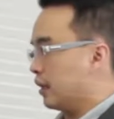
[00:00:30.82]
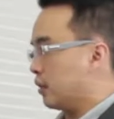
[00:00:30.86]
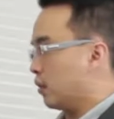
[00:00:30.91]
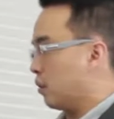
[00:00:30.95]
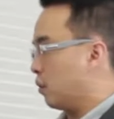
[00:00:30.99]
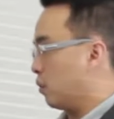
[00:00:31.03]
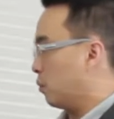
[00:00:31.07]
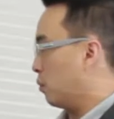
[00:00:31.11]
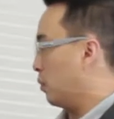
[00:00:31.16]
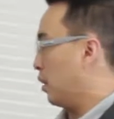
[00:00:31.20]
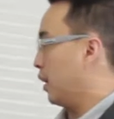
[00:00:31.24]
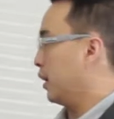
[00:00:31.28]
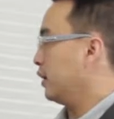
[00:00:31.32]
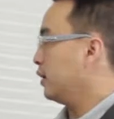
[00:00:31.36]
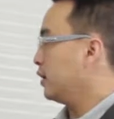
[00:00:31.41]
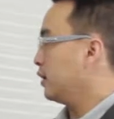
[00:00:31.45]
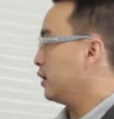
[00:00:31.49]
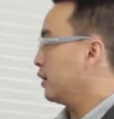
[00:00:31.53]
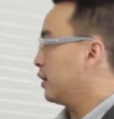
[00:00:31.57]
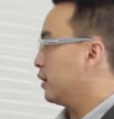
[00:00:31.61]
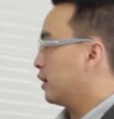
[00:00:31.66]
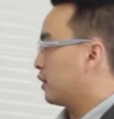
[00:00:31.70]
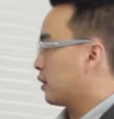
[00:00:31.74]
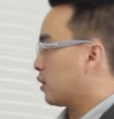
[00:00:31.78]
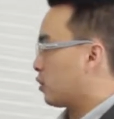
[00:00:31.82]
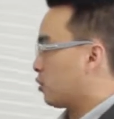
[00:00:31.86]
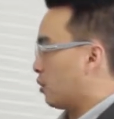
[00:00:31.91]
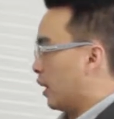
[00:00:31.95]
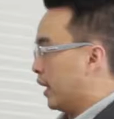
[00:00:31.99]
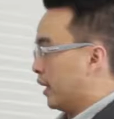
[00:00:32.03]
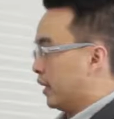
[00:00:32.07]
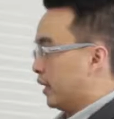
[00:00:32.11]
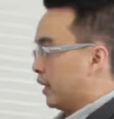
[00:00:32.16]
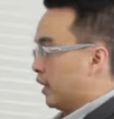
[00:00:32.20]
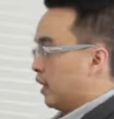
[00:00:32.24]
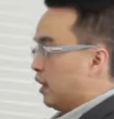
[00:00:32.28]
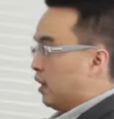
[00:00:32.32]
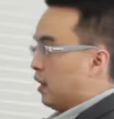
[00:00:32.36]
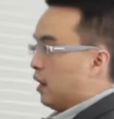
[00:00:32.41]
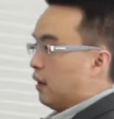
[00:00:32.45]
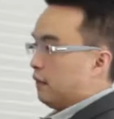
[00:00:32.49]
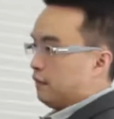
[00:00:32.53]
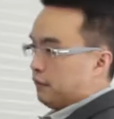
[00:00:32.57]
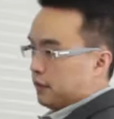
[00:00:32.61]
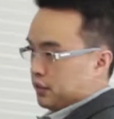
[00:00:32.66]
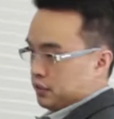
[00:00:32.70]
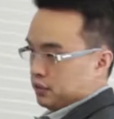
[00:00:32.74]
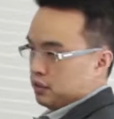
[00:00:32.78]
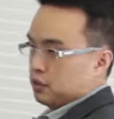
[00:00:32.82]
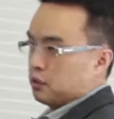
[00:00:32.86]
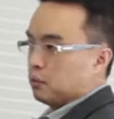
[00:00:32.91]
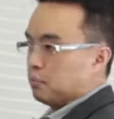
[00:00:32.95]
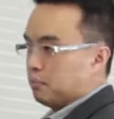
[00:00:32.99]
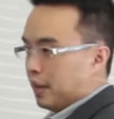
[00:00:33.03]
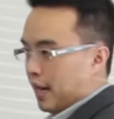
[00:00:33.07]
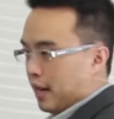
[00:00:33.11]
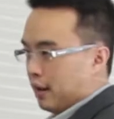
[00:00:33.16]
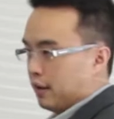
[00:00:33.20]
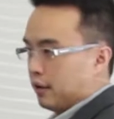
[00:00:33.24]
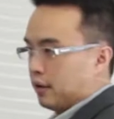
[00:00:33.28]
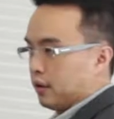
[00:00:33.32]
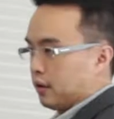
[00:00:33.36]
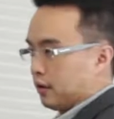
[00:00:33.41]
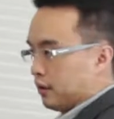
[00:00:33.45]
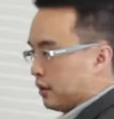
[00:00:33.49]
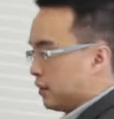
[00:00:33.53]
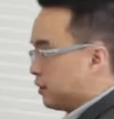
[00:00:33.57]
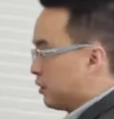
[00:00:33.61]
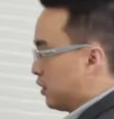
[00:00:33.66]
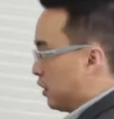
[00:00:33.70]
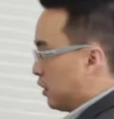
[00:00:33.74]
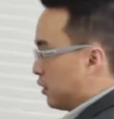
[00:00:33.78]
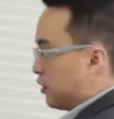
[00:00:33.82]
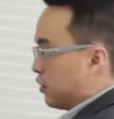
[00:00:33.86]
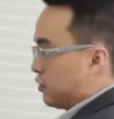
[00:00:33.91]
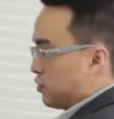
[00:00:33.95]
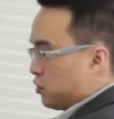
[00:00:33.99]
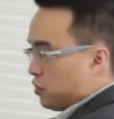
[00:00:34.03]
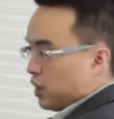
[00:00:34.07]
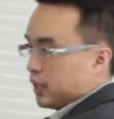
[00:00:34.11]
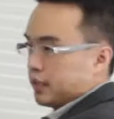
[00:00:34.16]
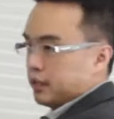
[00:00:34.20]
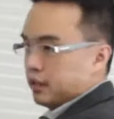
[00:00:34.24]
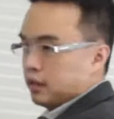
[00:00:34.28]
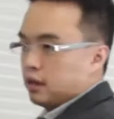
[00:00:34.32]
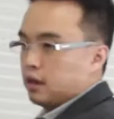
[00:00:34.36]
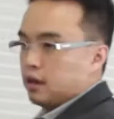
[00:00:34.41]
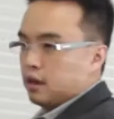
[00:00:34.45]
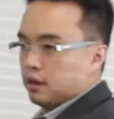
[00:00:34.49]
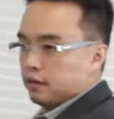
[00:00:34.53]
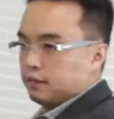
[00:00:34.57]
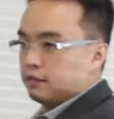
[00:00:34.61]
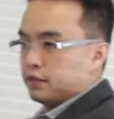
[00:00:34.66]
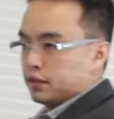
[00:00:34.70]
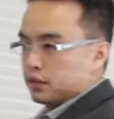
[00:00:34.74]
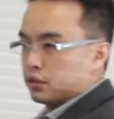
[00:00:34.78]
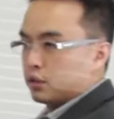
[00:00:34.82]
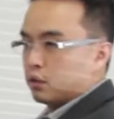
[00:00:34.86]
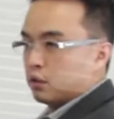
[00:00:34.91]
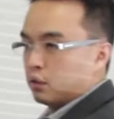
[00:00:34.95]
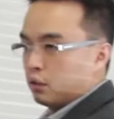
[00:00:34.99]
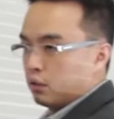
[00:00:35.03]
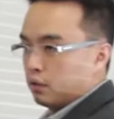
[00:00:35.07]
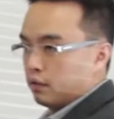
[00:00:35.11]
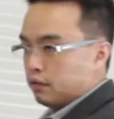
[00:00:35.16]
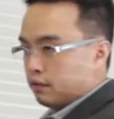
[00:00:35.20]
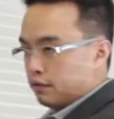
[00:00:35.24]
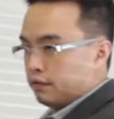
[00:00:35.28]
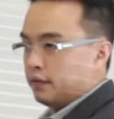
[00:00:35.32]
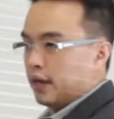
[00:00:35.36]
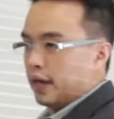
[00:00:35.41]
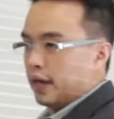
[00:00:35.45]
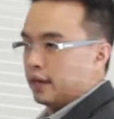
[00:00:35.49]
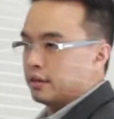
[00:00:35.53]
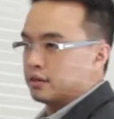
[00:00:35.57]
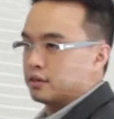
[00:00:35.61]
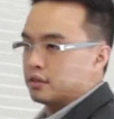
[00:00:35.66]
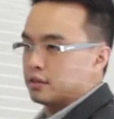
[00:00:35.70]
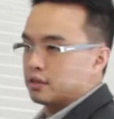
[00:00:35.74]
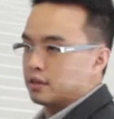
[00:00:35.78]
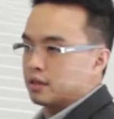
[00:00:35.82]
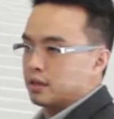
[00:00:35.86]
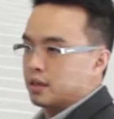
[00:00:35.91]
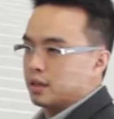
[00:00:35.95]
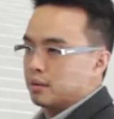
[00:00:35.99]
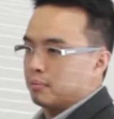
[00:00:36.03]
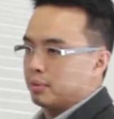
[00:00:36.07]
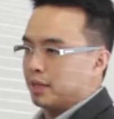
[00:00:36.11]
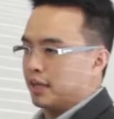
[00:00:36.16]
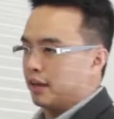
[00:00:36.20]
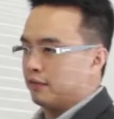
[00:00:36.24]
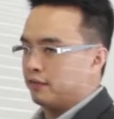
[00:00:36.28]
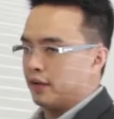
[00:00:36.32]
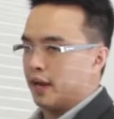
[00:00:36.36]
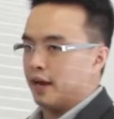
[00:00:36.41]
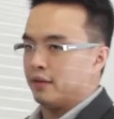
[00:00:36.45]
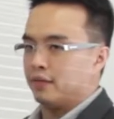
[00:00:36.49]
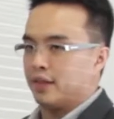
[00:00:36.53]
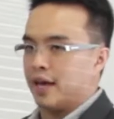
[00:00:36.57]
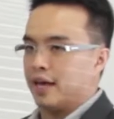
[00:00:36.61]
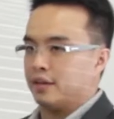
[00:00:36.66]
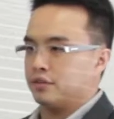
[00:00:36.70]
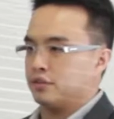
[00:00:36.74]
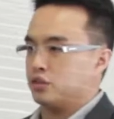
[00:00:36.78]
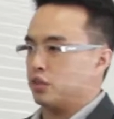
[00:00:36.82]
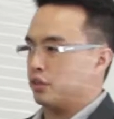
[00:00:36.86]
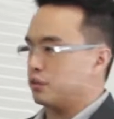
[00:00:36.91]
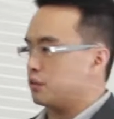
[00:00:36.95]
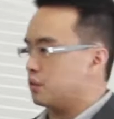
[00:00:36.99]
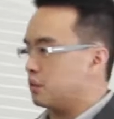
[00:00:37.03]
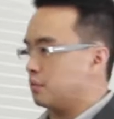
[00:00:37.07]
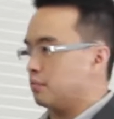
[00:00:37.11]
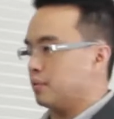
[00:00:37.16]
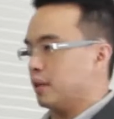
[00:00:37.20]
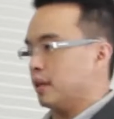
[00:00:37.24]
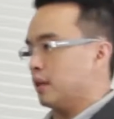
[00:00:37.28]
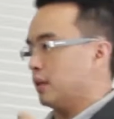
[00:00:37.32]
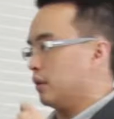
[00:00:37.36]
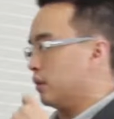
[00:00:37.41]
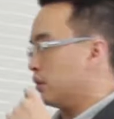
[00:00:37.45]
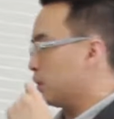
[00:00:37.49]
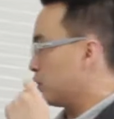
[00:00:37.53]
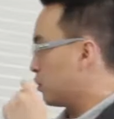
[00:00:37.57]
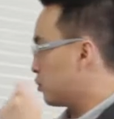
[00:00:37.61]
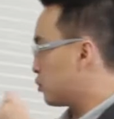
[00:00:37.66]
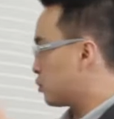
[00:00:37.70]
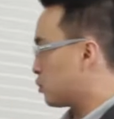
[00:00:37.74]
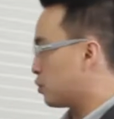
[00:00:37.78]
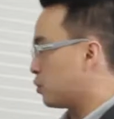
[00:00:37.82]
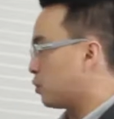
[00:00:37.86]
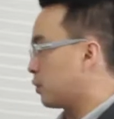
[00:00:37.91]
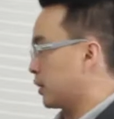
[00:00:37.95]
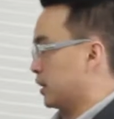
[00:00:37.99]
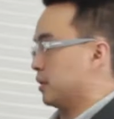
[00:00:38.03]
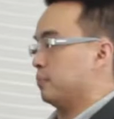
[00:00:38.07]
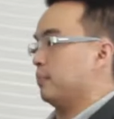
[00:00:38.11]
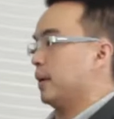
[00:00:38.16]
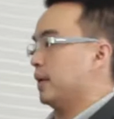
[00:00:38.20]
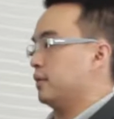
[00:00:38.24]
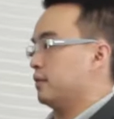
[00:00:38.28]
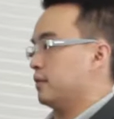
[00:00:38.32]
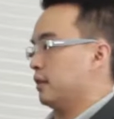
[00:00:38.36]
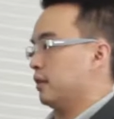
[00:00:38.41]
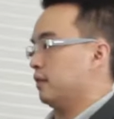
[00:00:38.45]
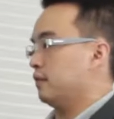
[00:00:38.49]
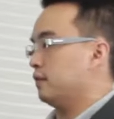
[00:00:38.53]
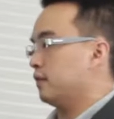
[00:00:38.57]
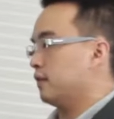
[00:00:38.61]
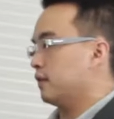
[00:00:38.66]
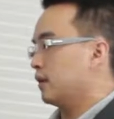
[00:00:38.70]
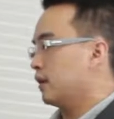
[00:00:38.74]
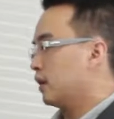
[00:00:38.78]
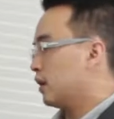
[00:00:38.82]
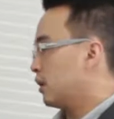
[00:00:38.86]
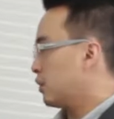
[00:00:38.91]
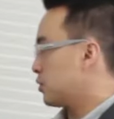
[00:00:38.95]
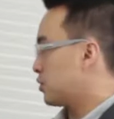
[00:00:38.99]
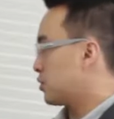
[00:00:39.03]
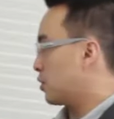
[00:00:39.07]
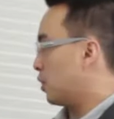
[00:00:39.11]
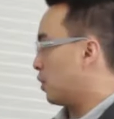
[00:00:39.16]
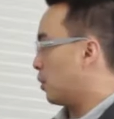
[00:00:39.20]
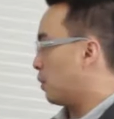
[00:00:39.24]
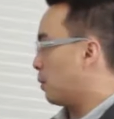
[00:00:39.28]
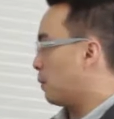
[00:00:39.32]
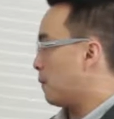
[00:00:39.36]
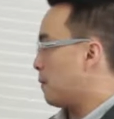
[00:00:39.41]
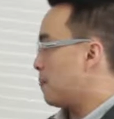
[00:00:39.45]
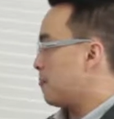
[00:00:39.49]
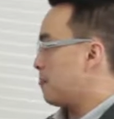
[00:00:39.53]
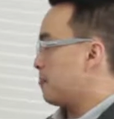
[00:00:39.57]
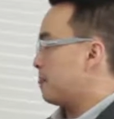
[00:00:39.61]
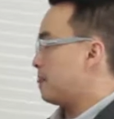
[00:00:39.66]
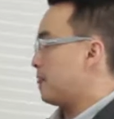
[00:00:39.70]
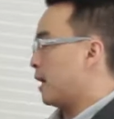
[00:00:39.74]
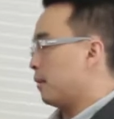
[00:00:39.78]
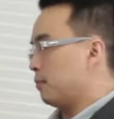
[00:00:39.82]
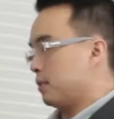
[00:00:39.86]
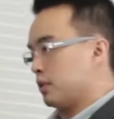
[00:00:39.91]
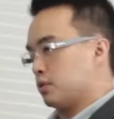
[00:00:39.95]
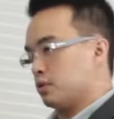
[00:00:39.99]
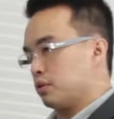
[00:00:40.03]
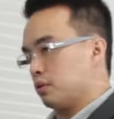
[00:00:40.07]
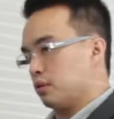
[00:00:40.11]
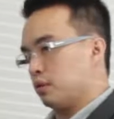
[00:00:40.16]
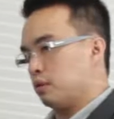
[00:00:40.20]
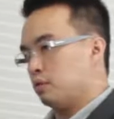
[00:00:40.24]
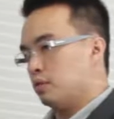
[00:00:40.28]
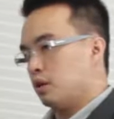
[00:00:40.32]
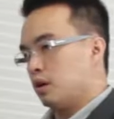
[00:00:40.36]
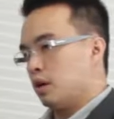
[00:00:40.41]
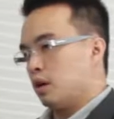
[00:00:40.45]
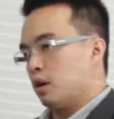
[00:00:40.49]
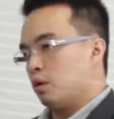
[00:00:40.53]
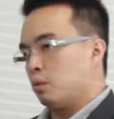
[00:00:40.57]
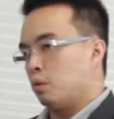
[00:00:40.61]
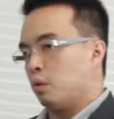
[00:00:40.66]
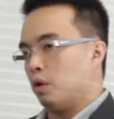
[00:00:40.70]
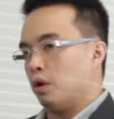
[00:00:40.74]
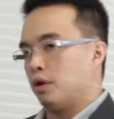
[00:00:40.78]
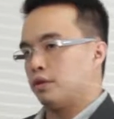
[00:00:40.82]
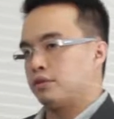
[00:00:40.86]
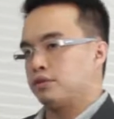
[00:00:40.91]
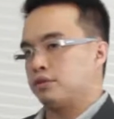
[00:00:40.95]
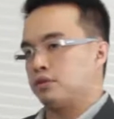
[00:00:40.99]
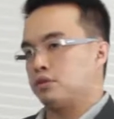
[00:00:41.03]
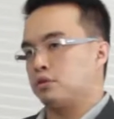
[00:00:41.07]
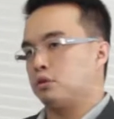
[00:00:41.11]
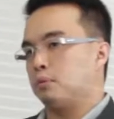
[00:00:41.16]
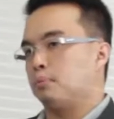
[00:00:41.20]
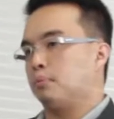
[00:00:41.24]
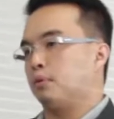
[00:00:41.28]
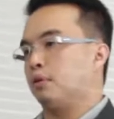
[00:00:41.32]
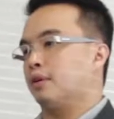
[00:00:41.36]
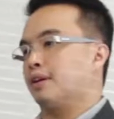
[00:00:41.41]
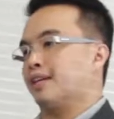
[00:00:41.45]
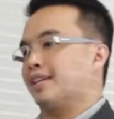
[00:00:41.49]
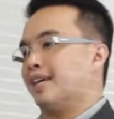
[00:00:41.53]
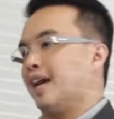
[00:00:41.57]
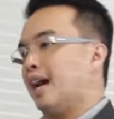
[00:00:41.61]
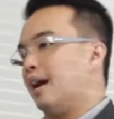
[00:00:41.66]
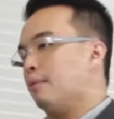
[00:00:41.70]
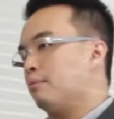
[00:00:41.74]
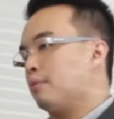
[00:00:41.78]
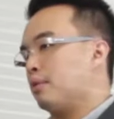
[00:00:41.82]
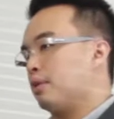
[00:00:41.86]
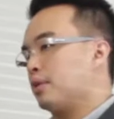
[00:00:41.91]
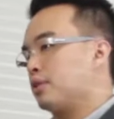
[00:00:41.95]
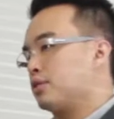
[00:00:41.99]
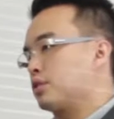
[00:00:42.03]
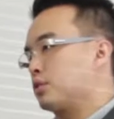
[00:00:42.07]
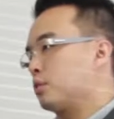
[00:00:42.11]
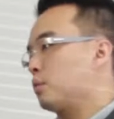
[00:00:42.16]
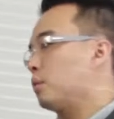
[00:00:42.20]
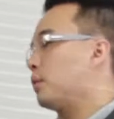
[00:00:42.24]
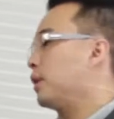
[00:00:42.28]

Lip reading: either one, creating a physical barrier and constructing a physical fence, but they found that just to be too expensive. So number two was to put cameras